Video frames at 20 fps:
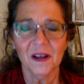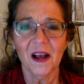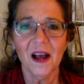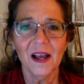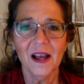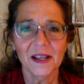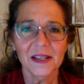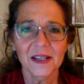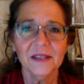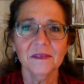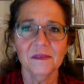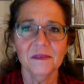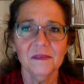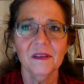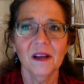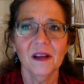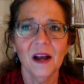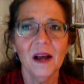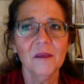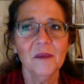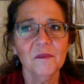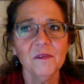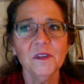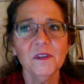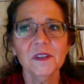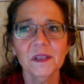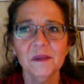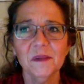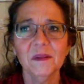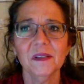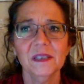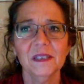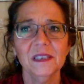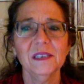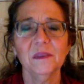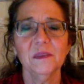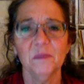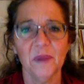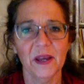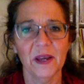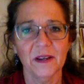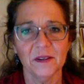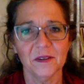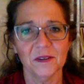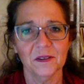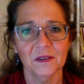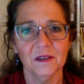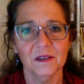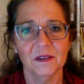I'm feeling a little better.